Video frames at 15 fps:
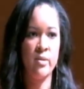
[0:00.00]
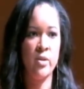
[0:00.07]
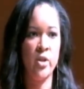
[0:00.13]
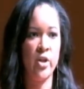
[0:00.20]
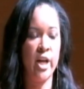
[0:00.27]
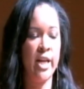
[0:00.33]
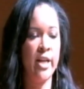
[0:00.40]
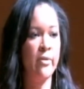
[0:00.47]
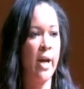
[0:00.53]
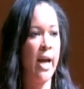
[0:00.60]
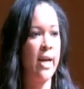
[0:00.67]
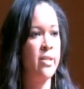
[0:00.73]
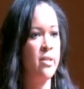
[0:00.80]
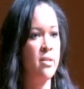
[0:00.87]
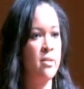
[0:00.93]
your
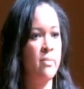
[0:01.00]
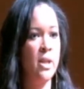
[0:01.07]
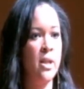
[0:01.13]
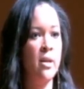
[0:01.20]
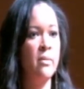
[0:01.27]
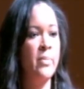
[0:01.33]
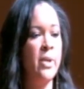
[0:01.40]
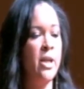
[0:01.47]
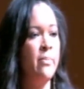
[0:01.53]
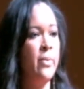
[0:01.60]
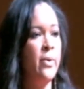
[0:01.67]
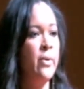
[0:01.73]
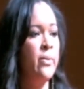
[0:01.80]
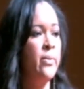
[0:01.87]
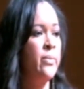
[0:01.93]
interactions with other
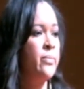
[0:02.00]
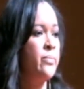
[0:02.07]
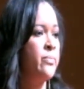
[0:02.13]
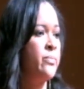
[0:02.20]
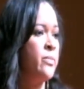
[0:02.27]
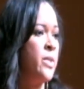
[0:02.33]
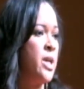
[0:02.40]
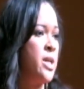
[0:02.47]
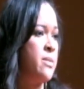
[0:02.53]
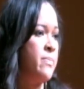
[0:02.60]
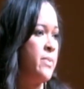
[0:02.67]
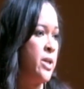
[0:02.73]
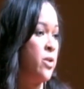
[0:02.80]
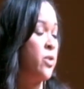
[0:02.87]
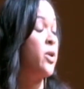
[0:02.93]
people
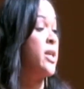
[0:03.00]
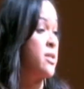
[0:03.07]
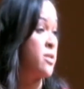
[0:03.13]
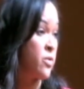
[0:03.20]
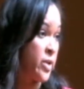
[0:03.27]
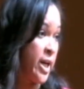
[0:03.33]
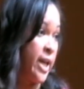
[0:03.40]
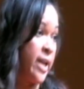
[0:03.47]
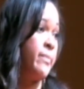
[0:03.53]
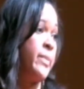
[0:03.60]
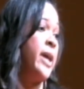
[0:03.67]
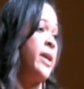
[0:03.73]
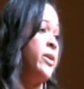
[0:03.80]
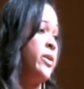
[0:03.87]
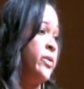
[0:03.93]
is created
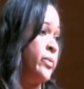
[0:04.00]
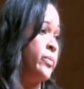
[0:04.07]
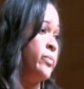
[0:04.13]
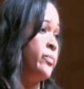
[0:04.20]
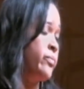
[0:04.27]
by you. That's